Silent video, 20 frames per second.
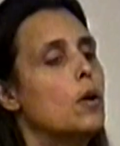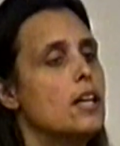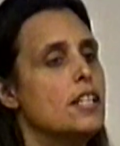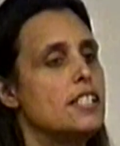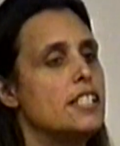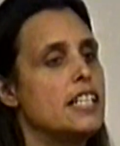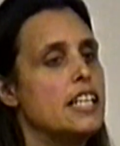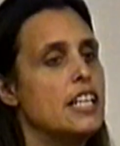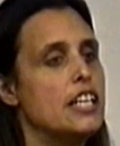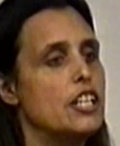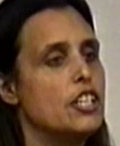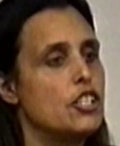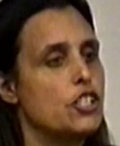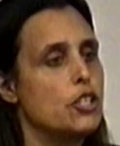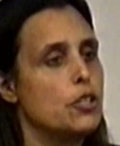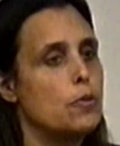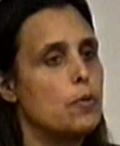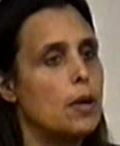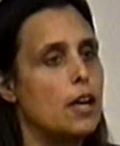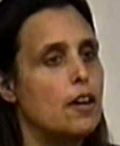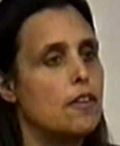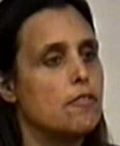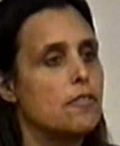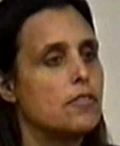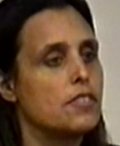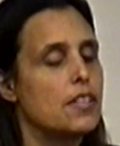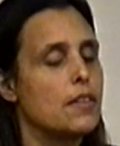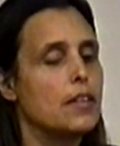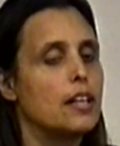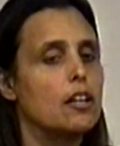was the issue
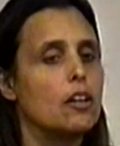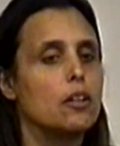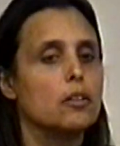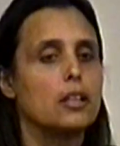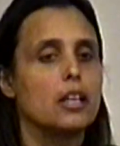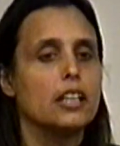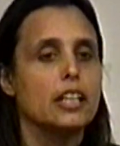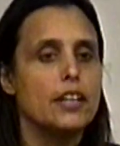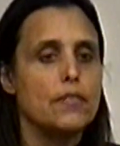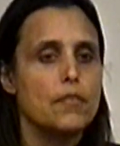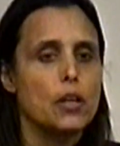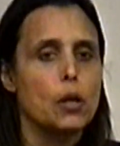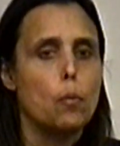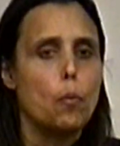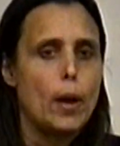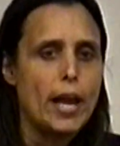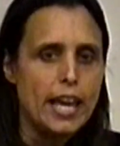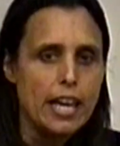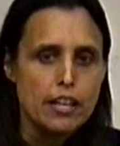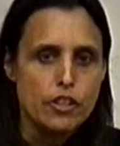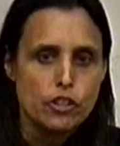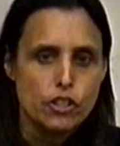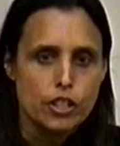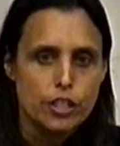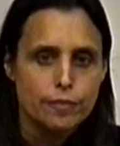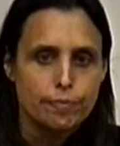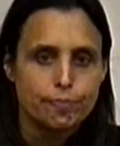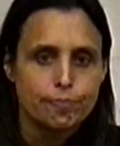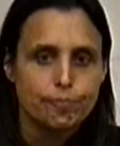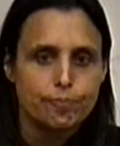of something called a living
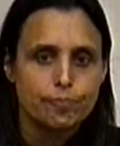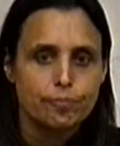wage.